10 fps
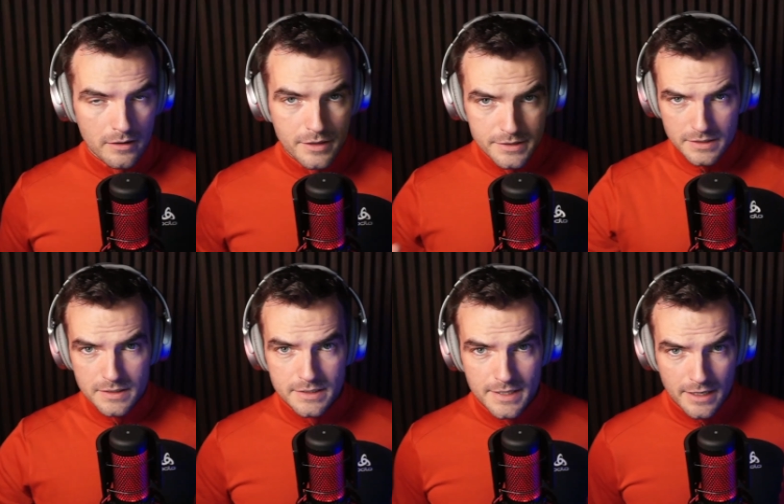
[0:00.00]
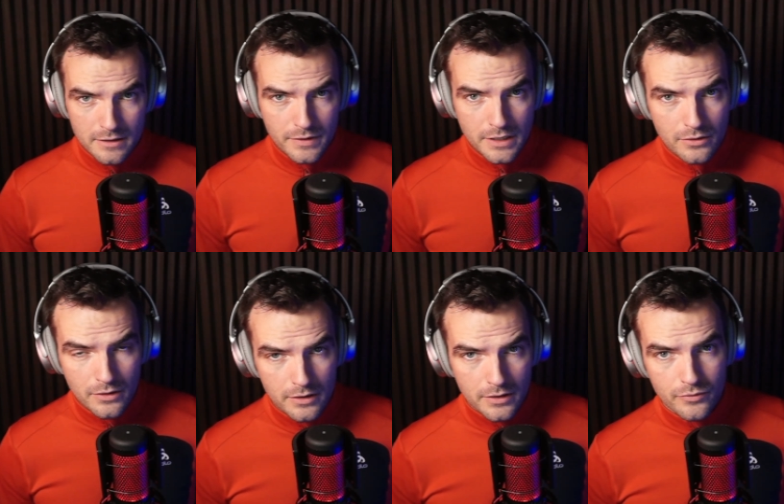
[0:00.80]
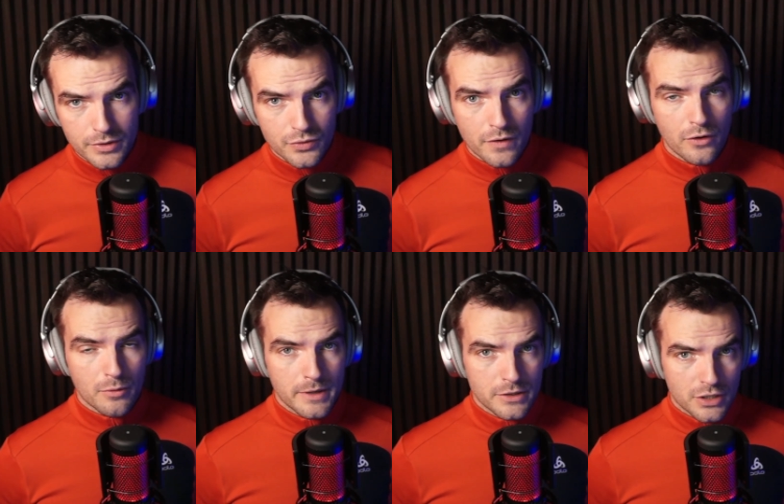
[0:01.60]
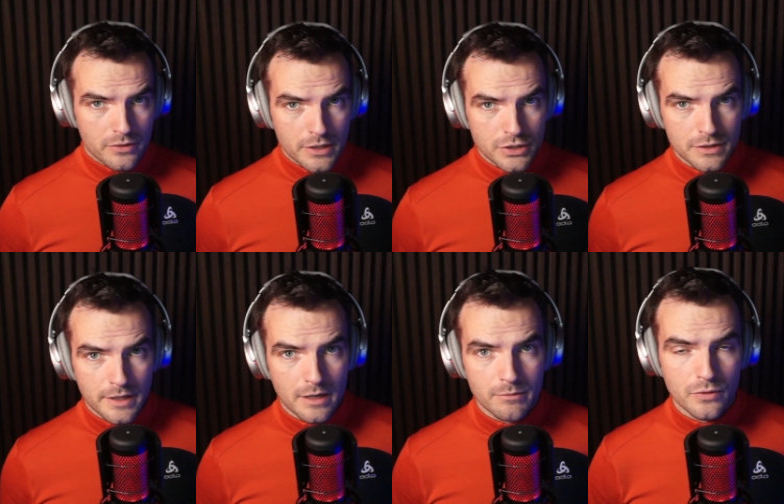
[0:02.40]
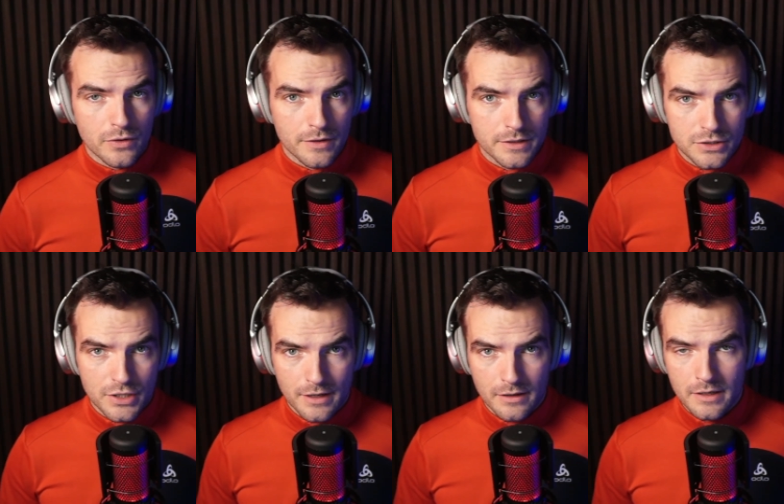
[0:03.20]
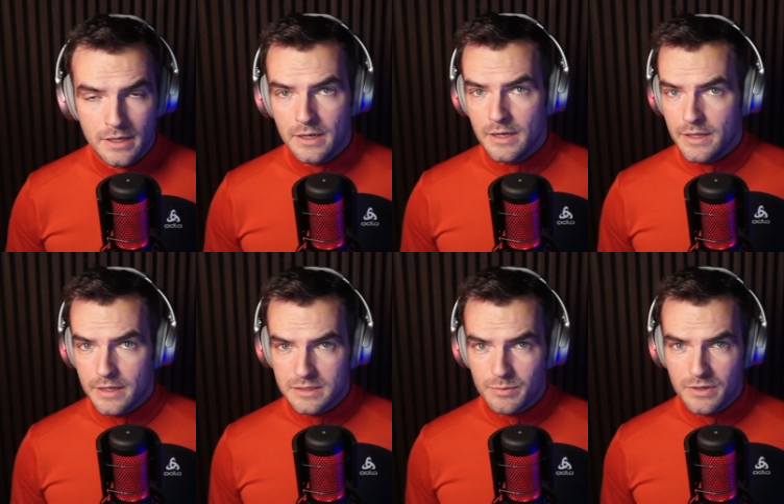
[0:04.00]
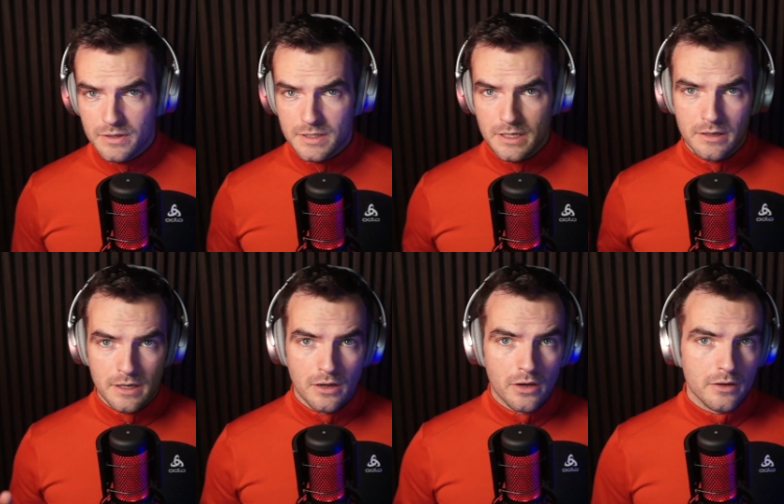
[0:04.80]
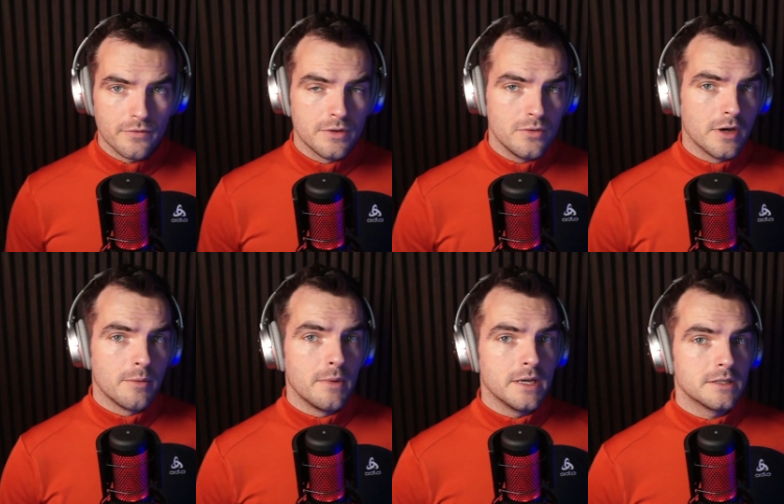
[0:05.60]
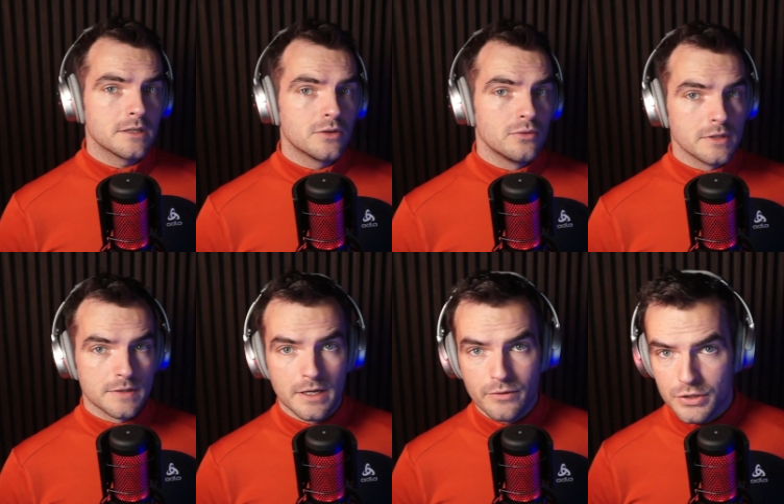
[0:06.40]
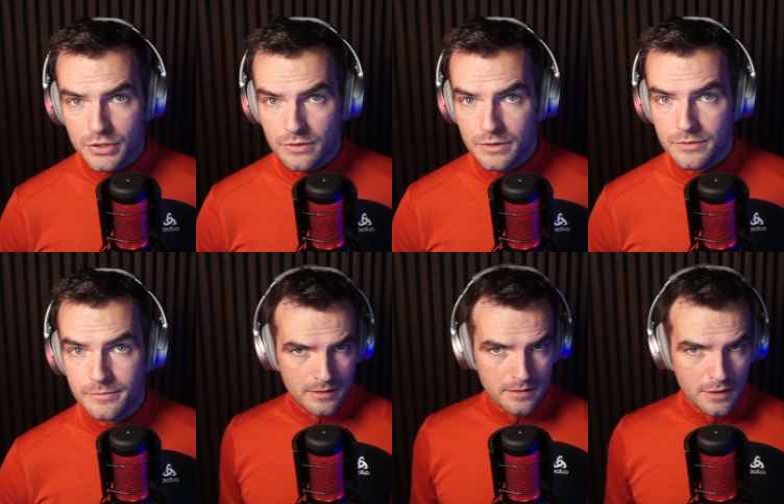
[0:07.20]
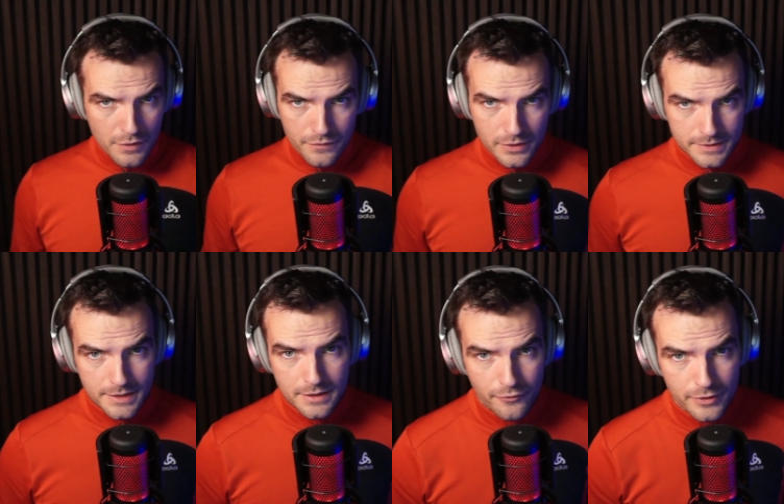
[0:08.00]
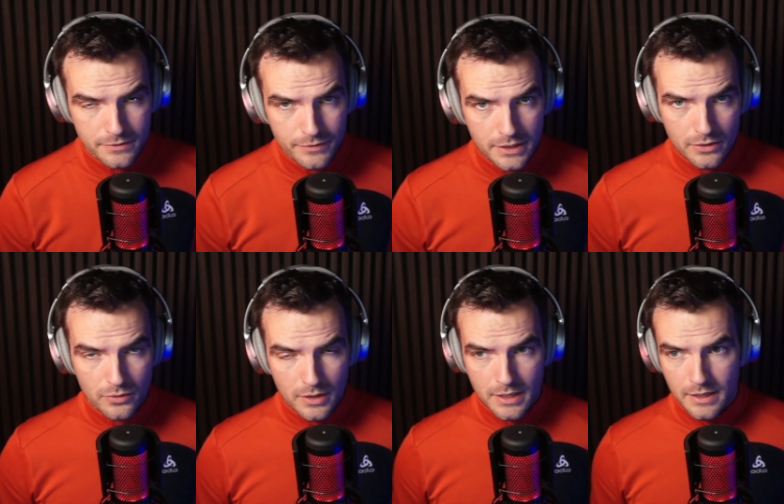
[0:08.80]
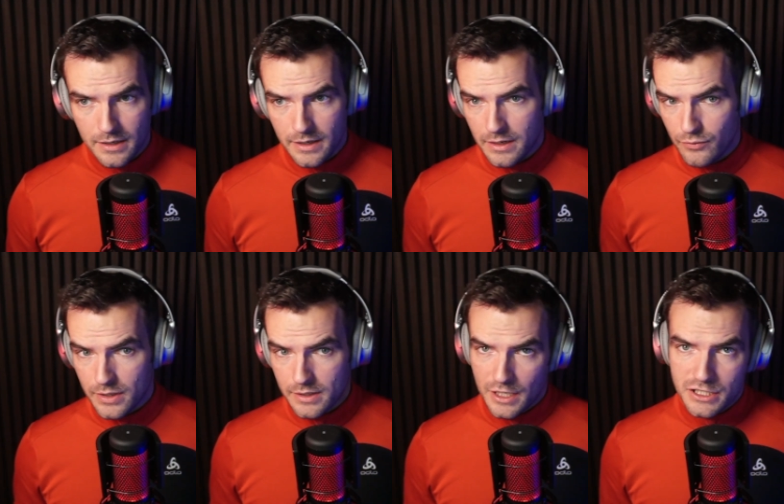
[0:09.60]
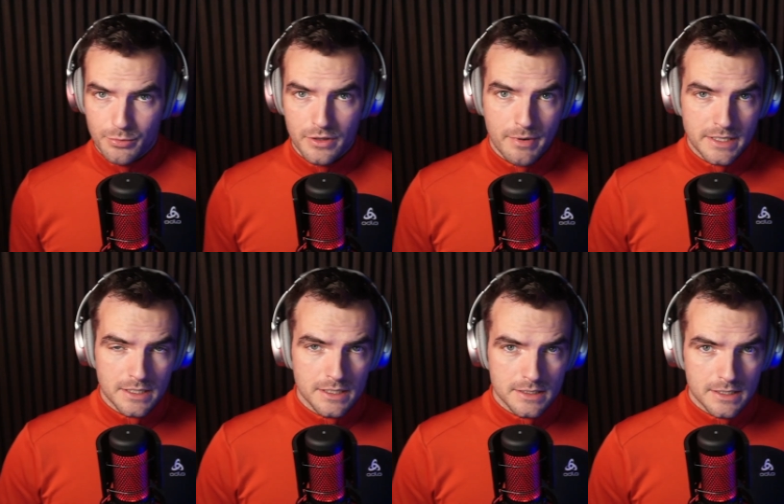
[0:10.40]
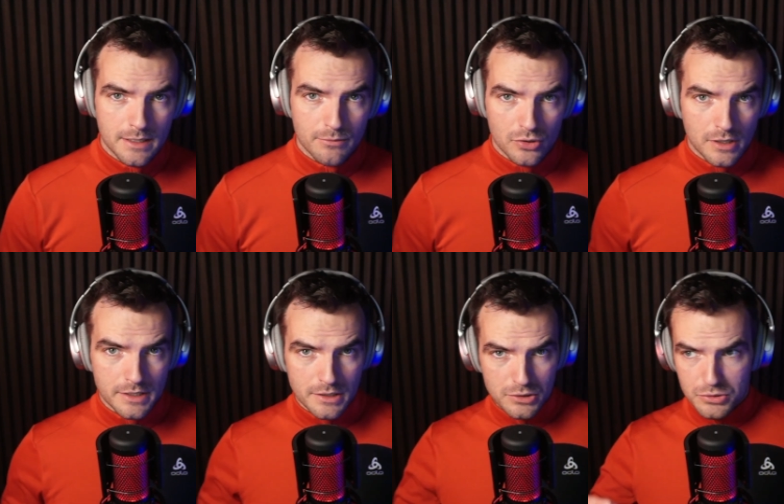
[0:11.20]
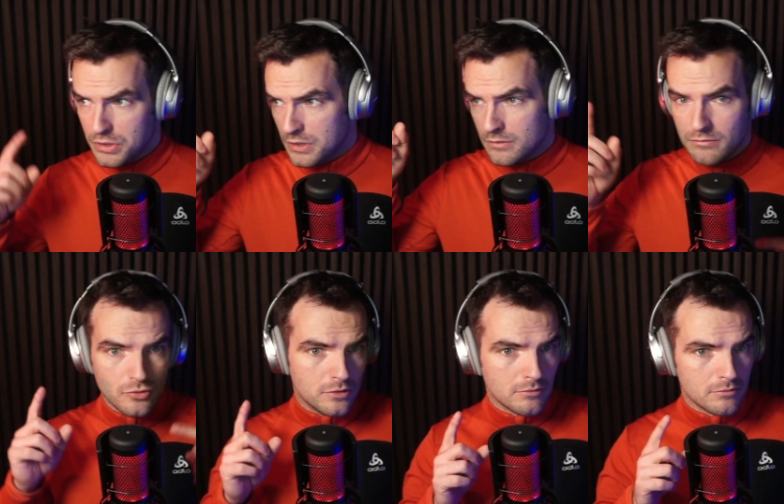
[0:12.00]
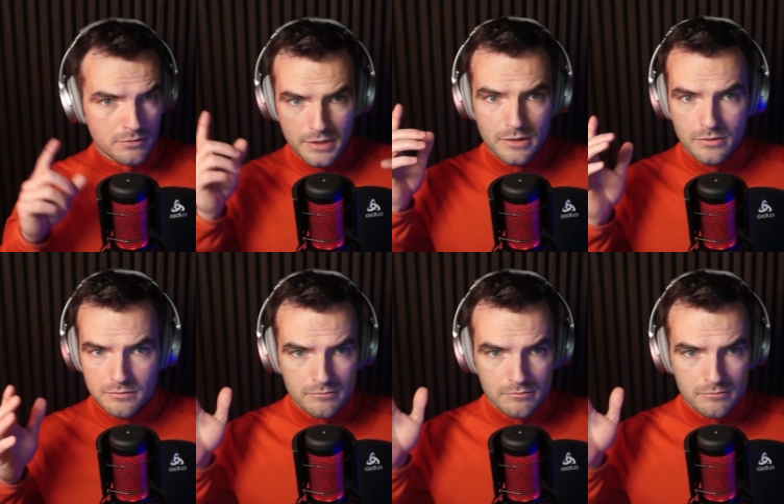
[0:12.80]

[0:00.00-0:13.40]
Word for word: This is the second video on retrieval augmented generation that I'm doing on this channel. that is because there are a lot of new amazing tools that I want to show you. If you have not seen the first video uh, and want to catch up on the basics, I'm going to link it here or here or